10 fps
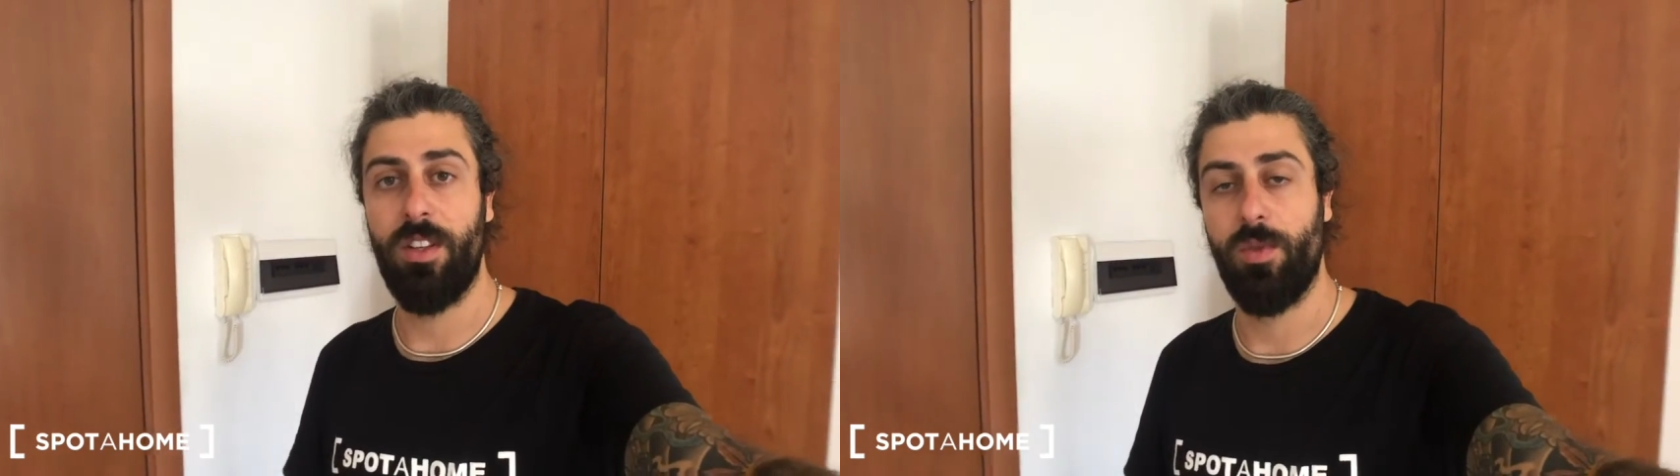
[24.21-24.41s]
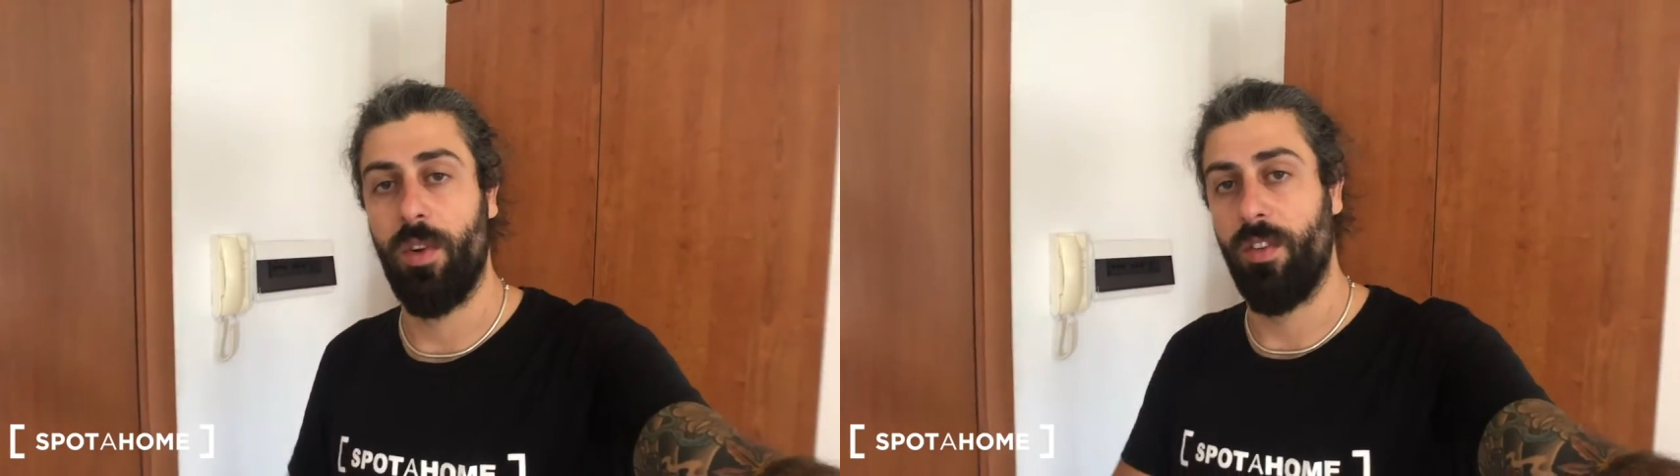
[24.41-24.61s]

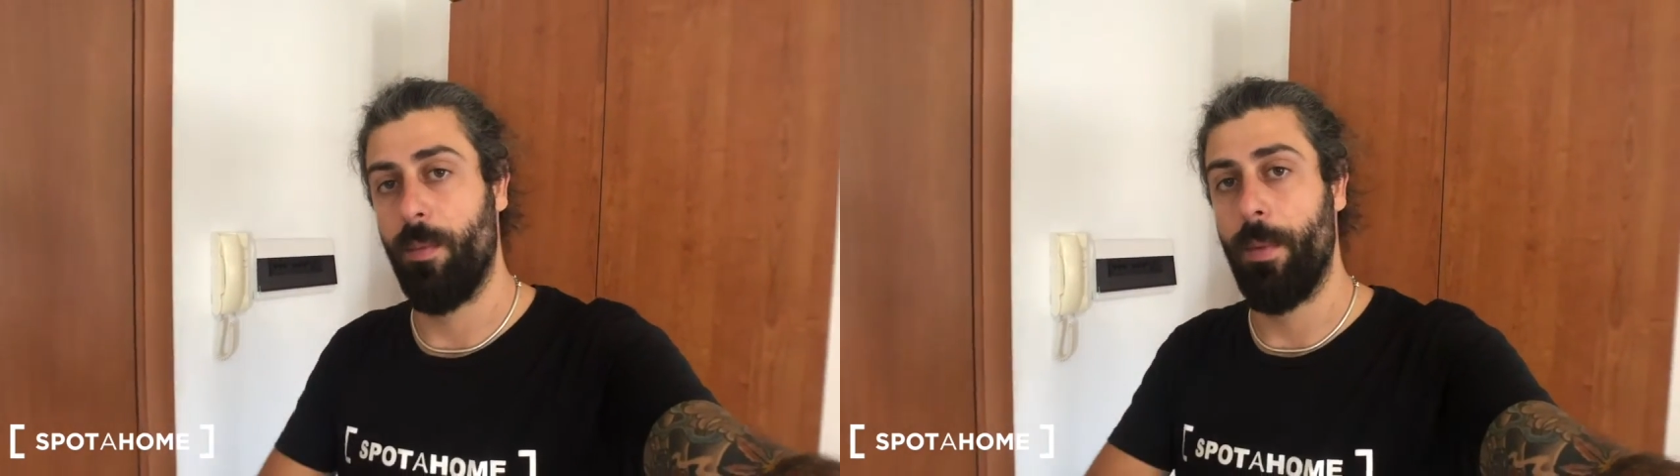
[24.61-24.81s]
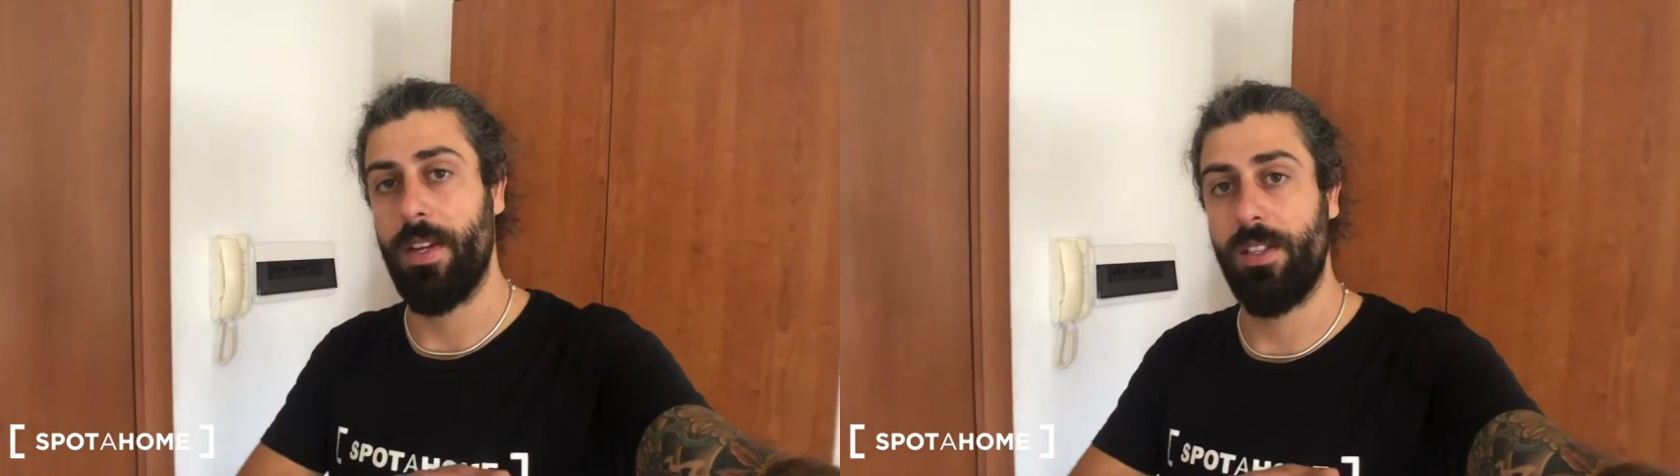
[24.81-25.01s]
It's one of
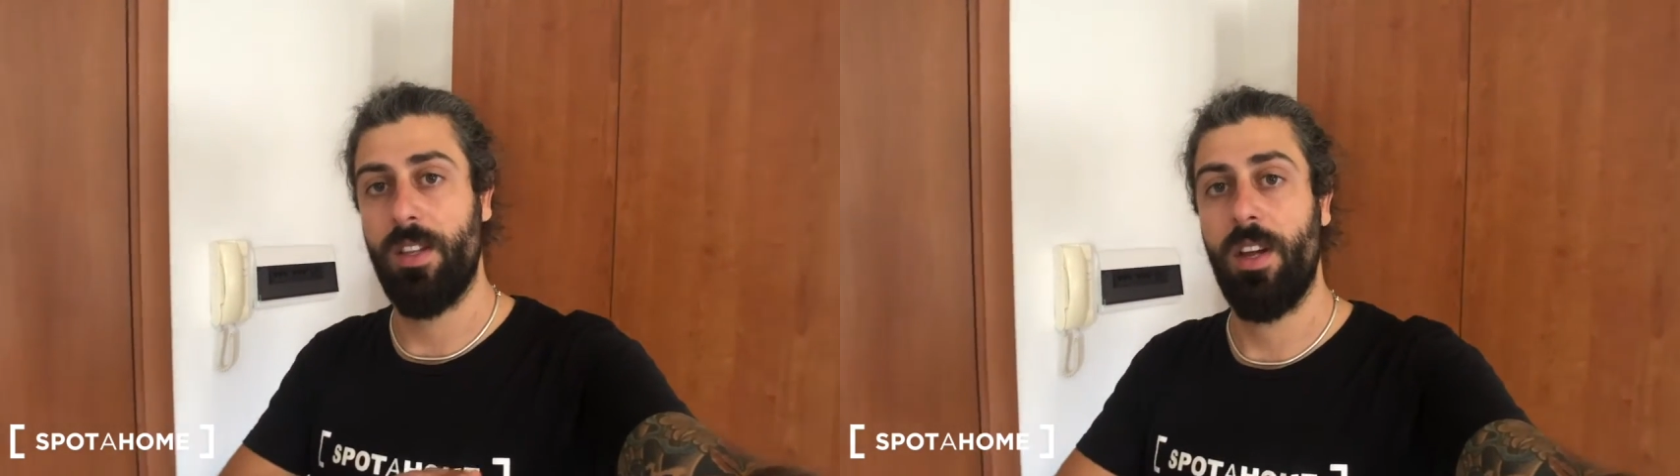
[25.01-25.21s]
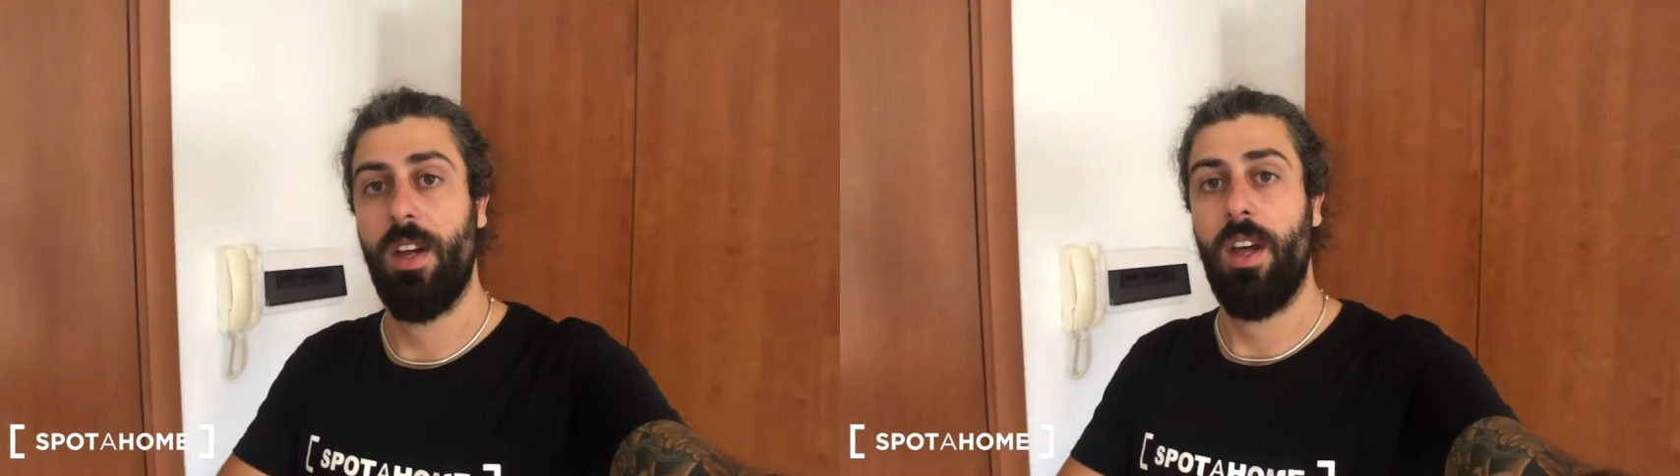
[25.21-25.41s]
the
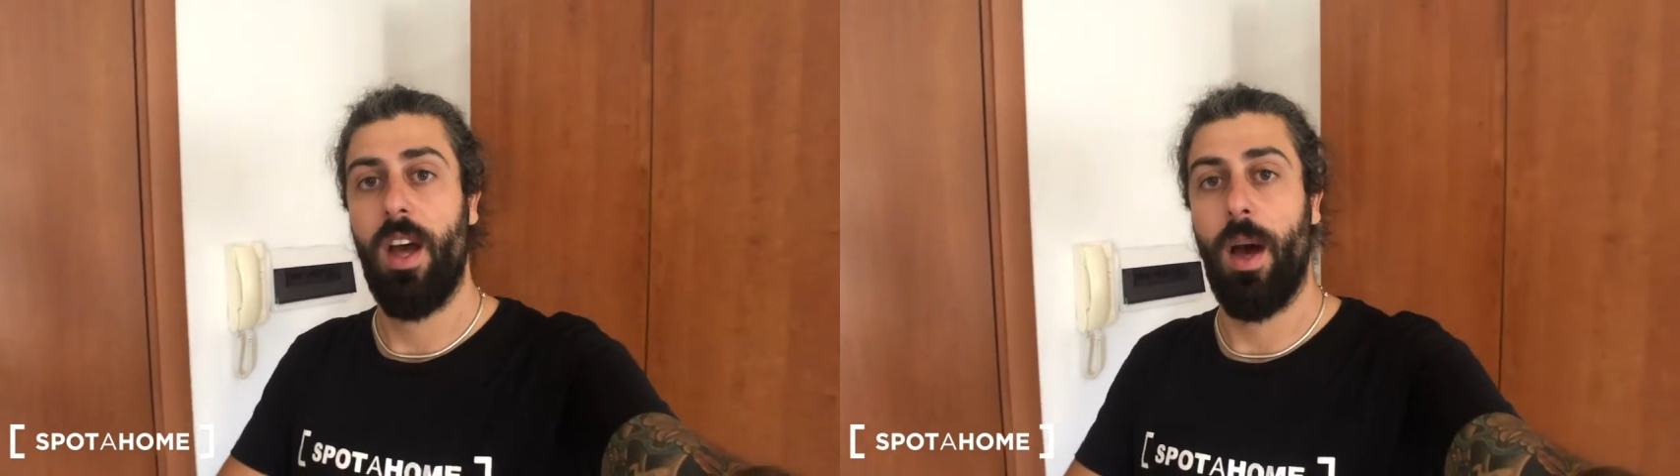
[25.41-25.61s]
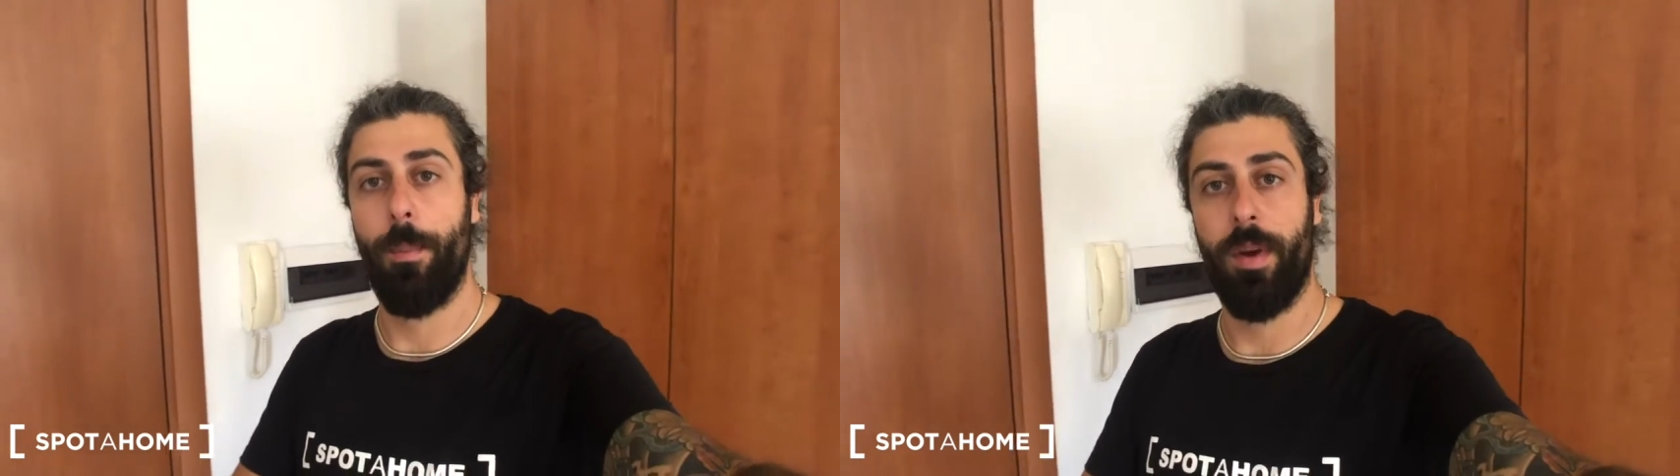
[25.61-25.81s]
best
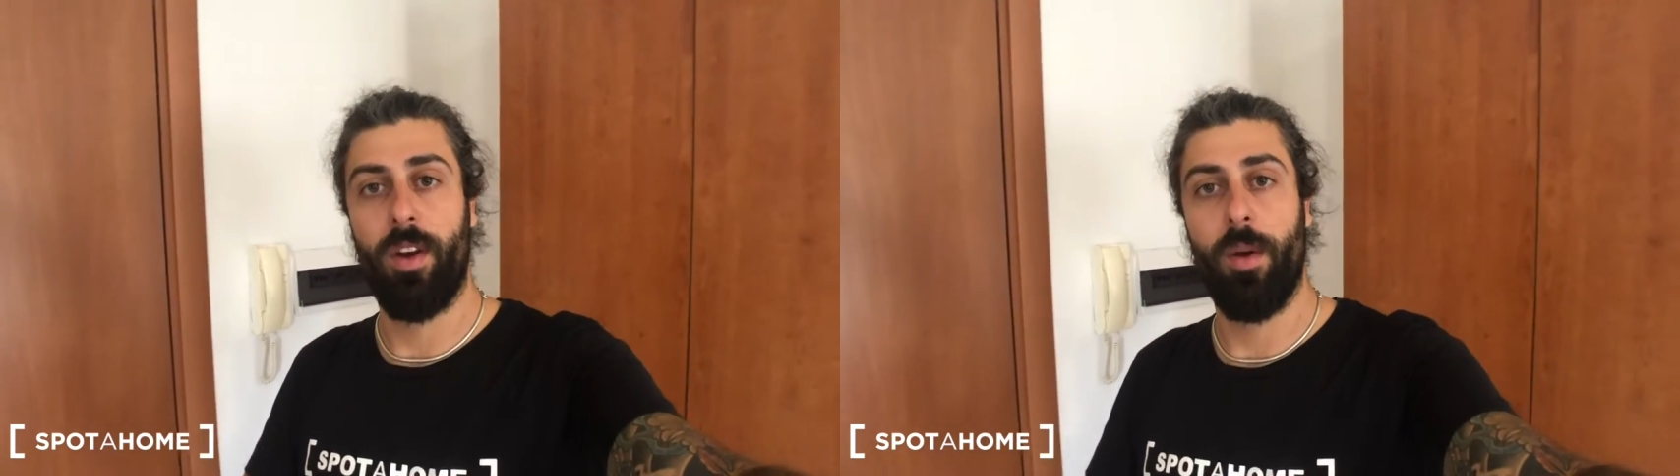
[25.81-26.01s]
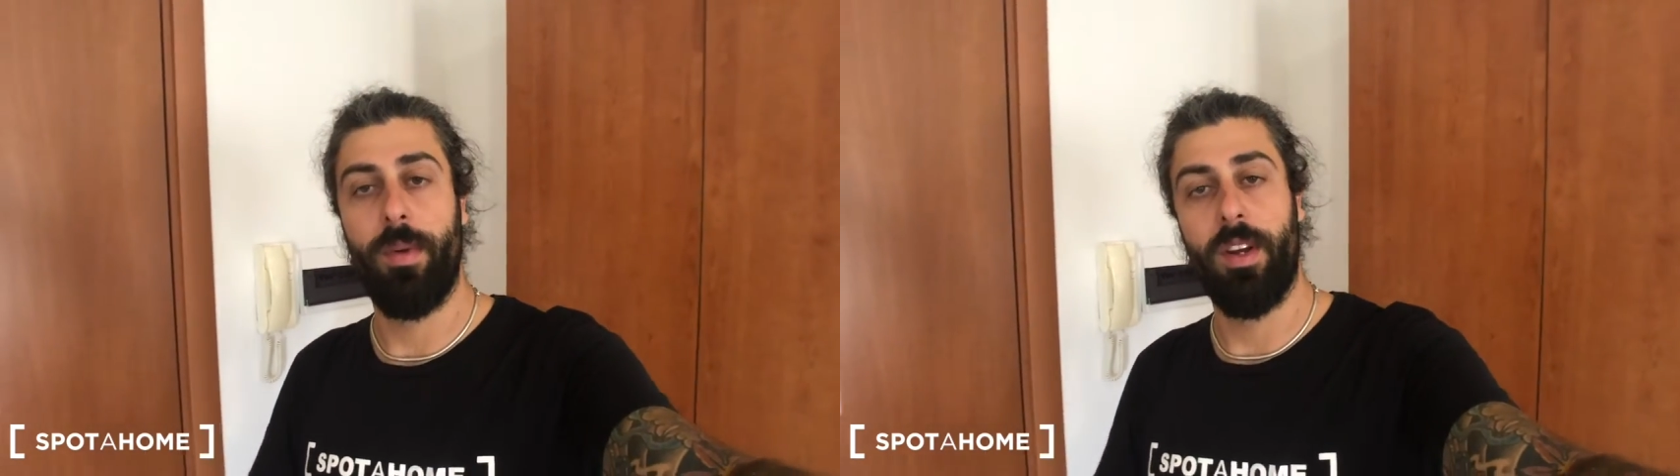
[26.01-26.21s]

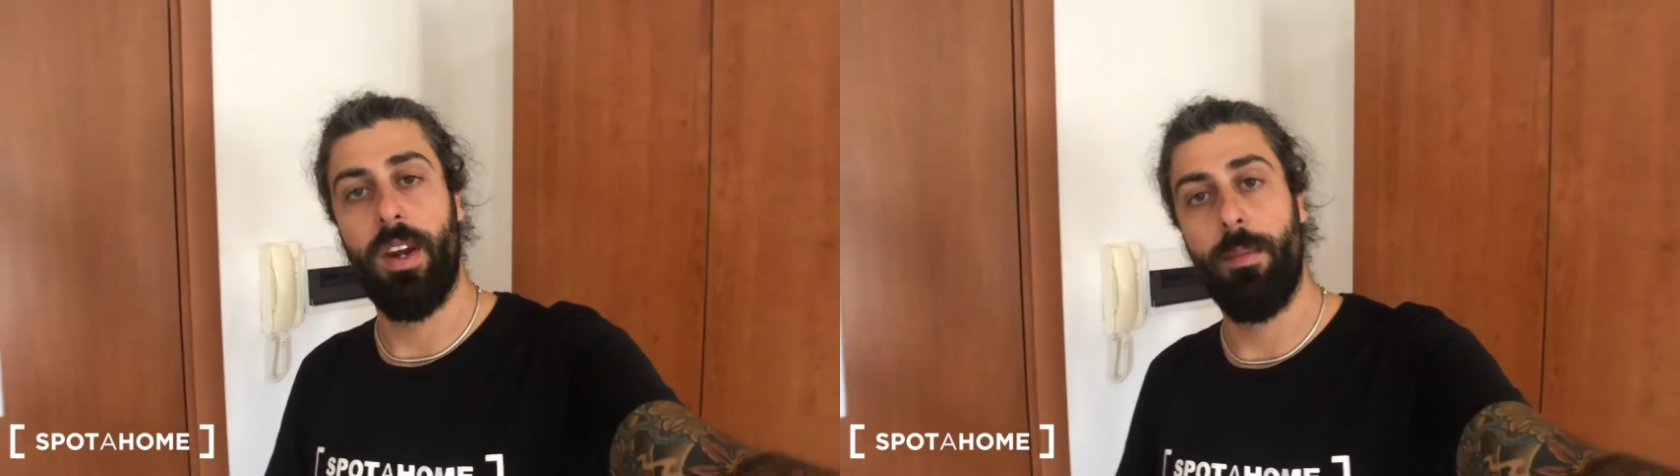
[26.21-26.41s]
up-and-coming